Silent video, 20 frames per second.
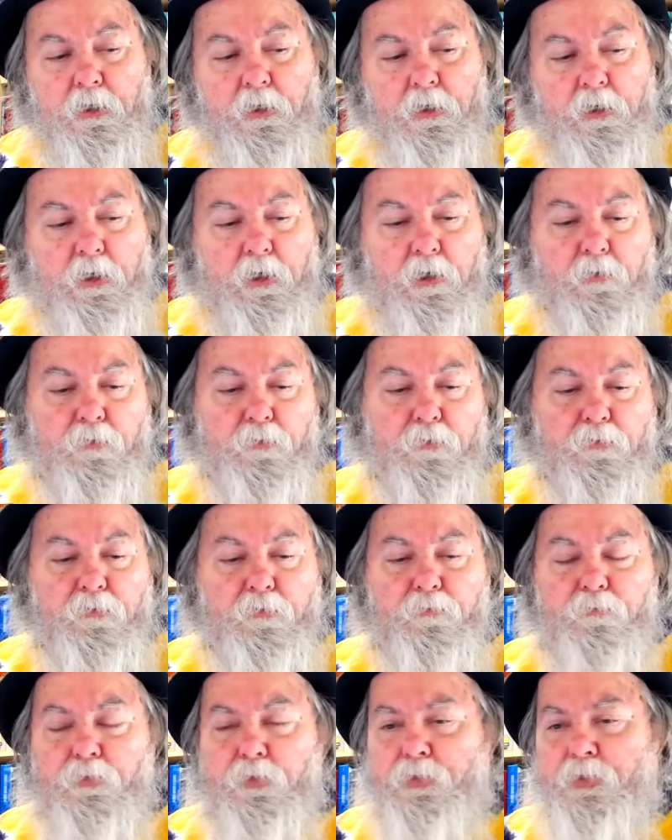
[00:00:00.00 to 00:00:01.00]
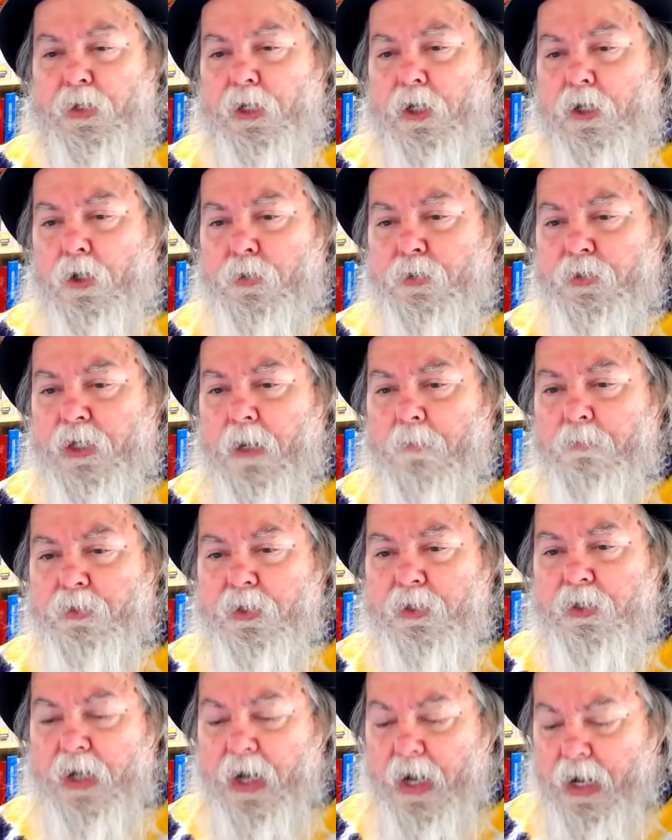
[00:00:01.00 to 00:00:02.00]
If cellulose comes
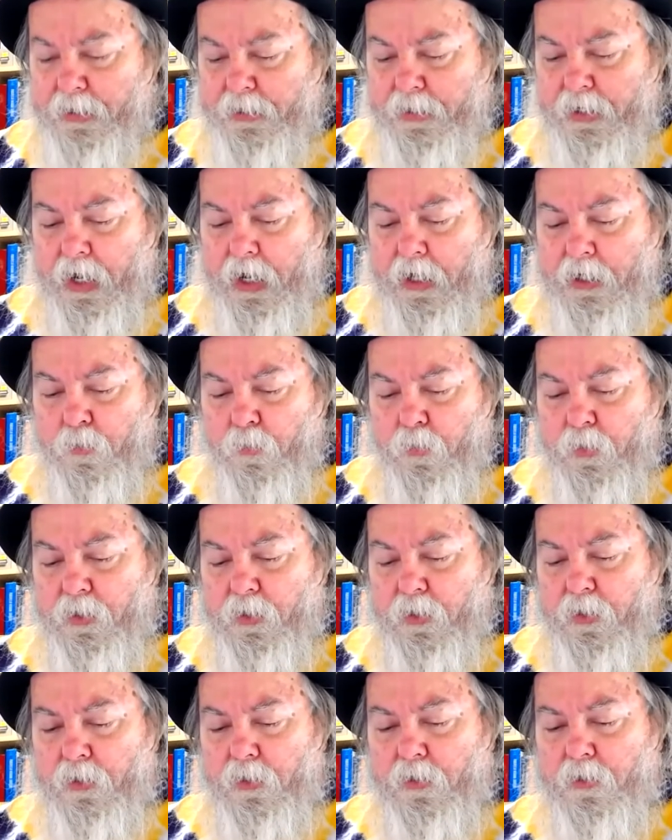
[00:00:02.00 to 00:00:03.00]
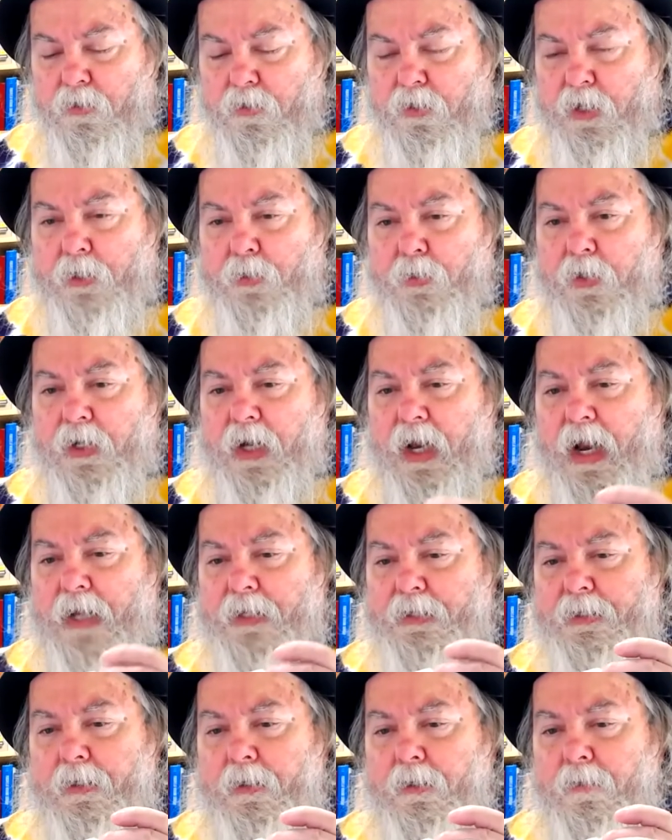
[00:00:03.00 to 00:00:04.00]
in contact with nitric
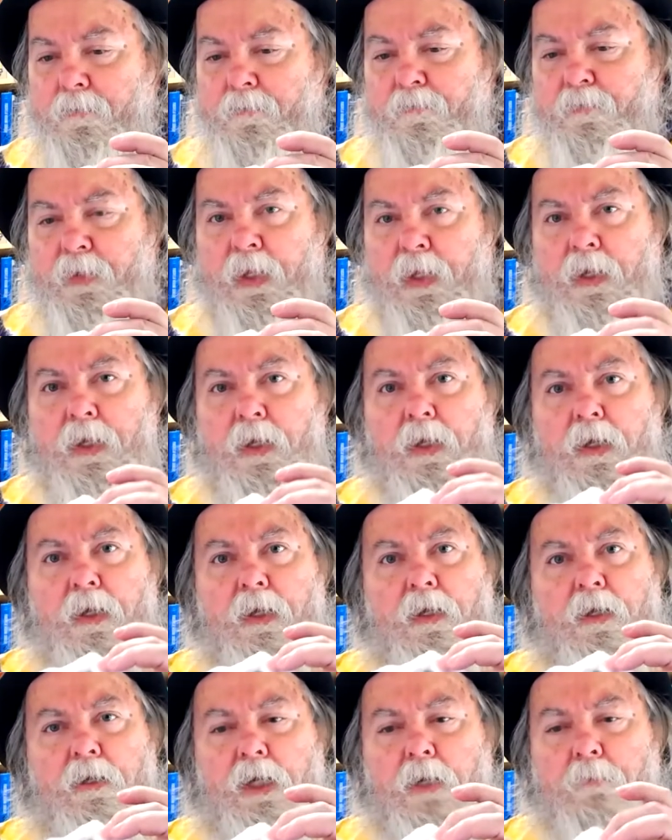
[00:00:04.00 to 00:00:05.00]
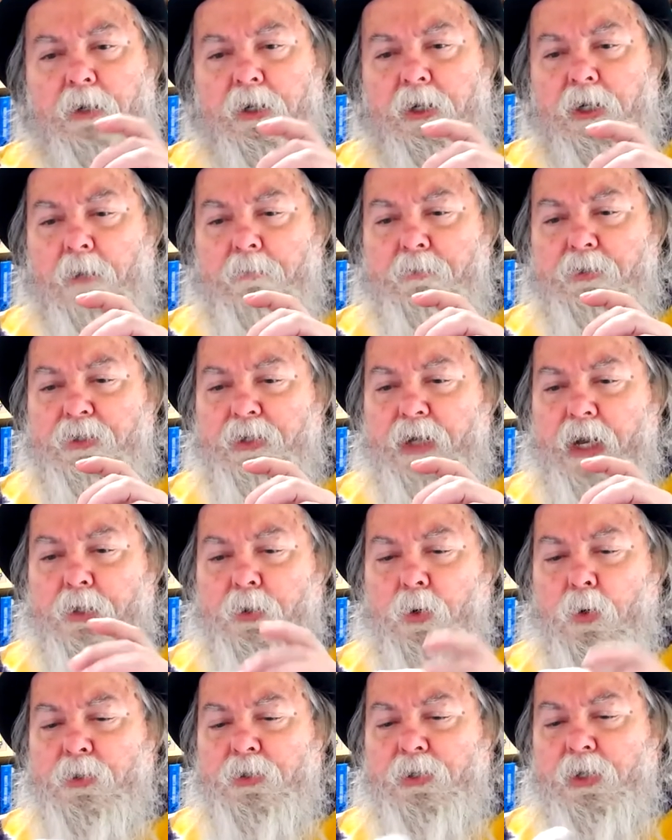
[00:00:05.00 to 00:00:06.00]
acid, it becomes
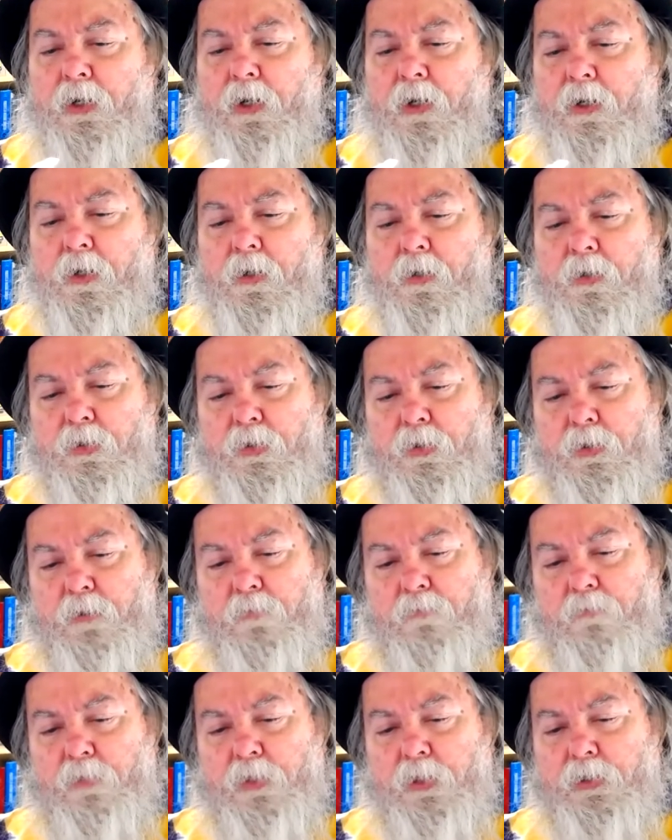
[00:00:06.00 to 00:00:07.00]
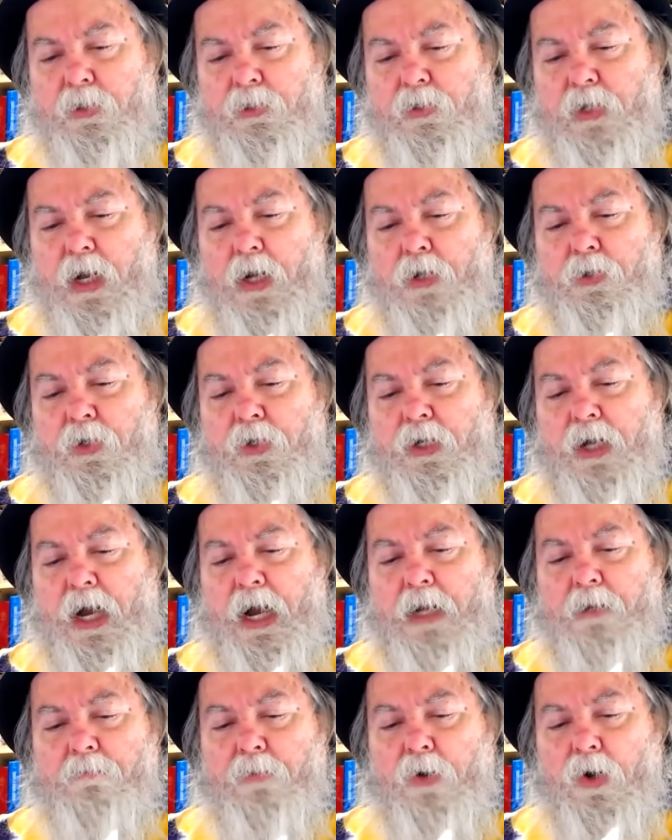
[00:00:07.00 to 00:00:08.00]
nitrocellulose. This is actually
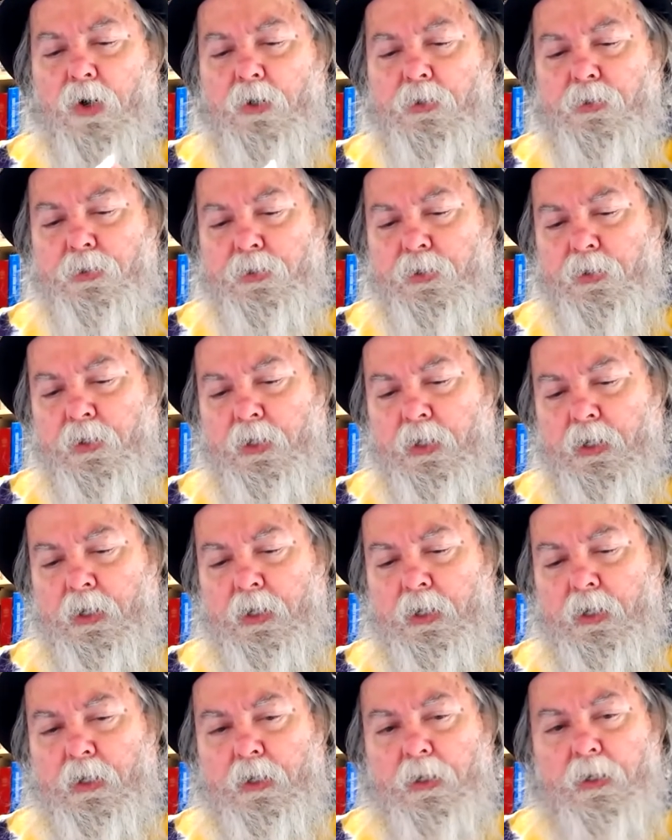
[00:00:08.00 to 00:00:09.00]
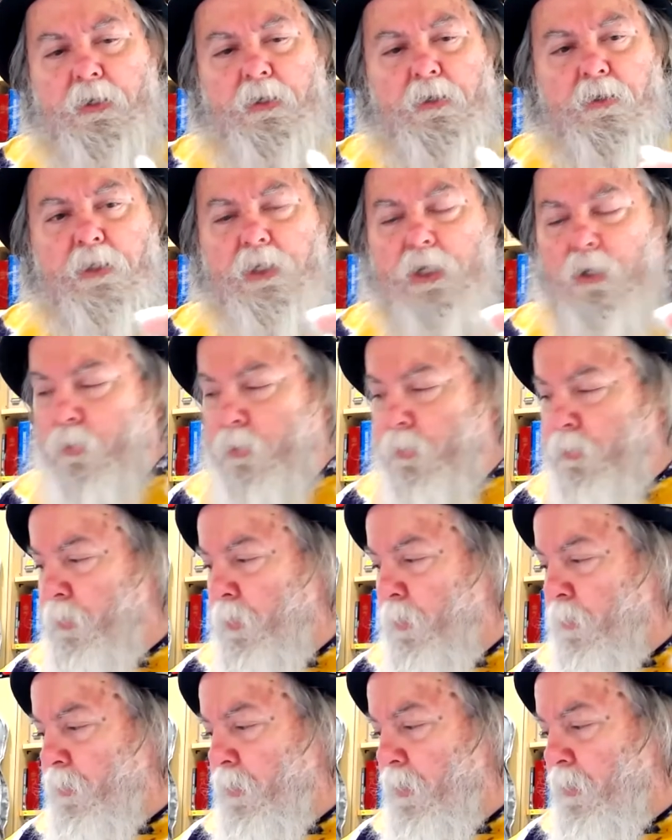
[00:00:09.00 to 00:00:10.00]
cotton balls that were
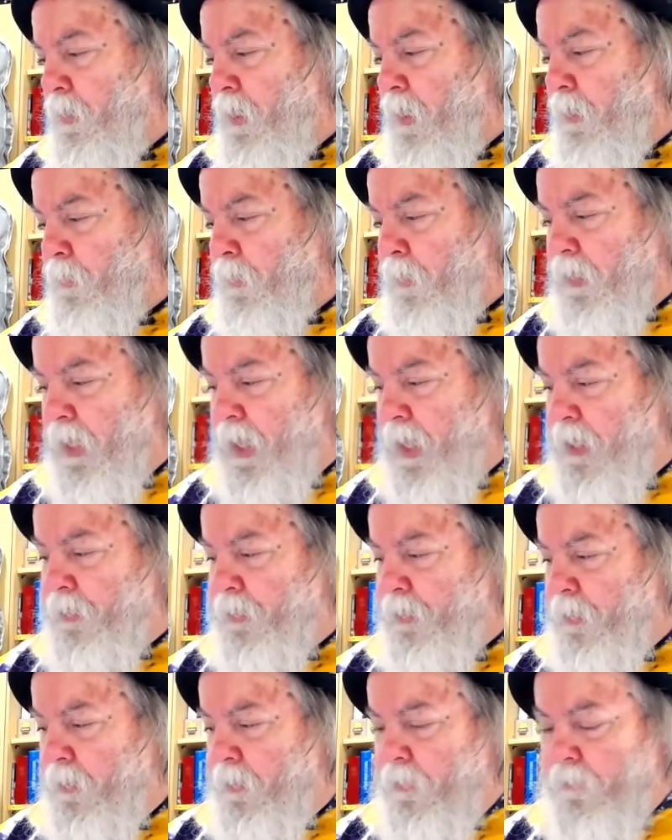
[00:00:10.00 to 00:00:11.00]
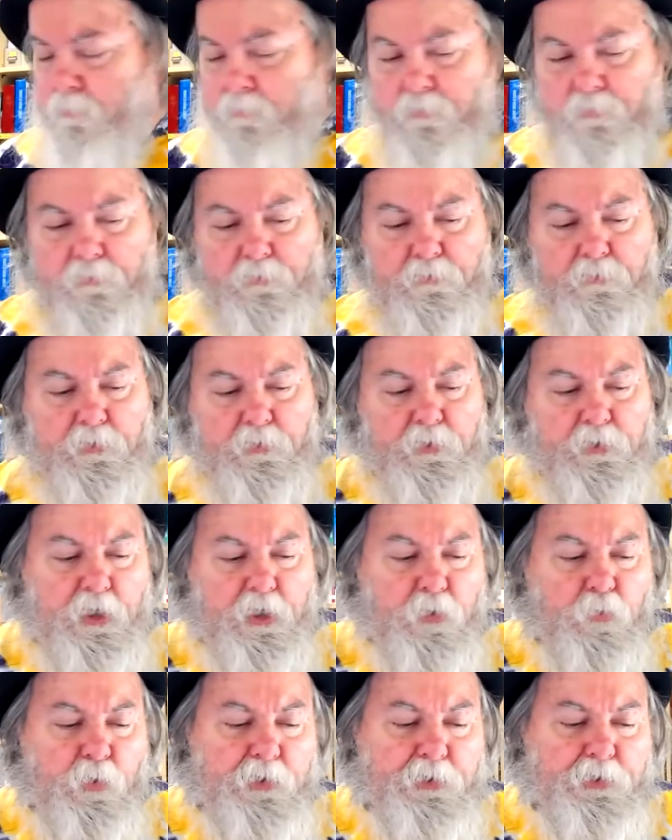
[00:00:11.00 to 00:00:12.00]
soaked in nitric acid,
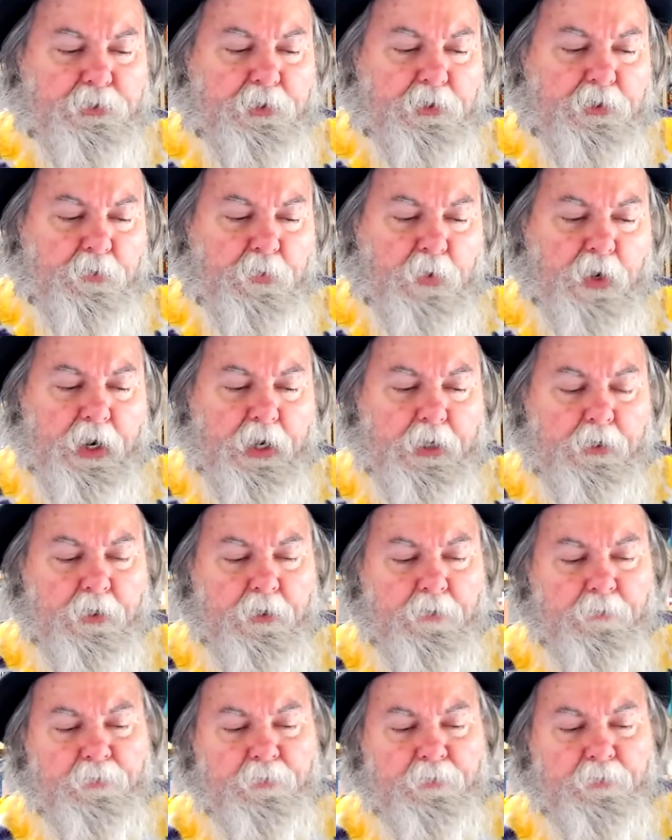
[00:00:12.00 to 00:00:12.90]
then rinsed and dried.